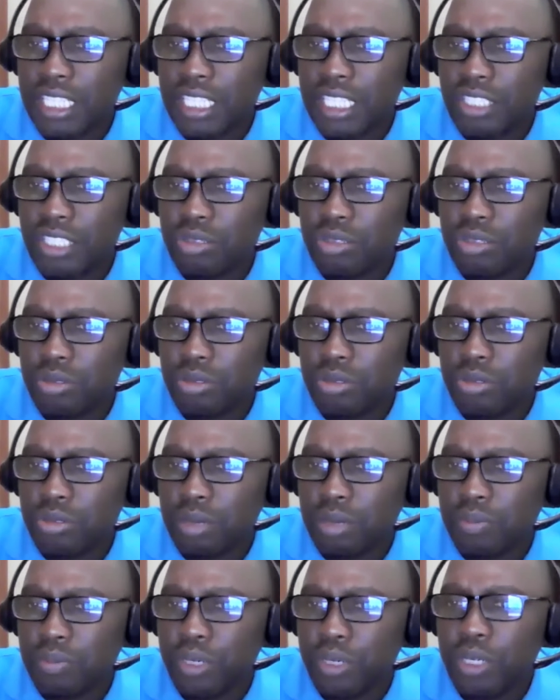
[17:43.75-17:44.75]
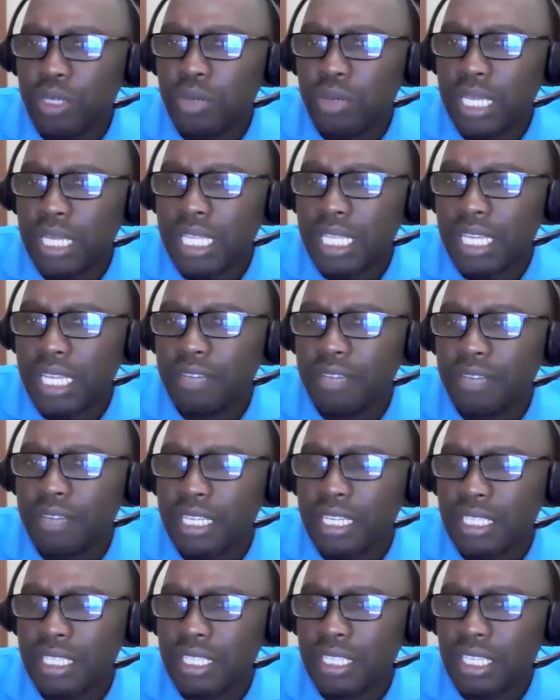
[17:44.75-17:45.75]
it to a point where they
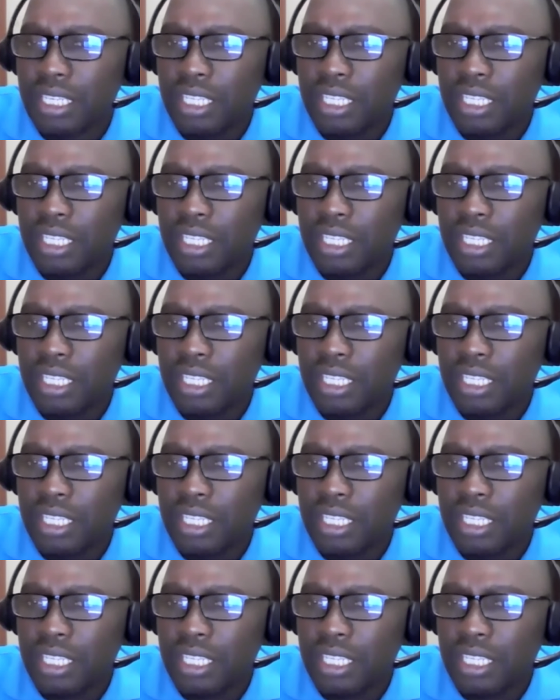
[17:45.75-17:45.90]
even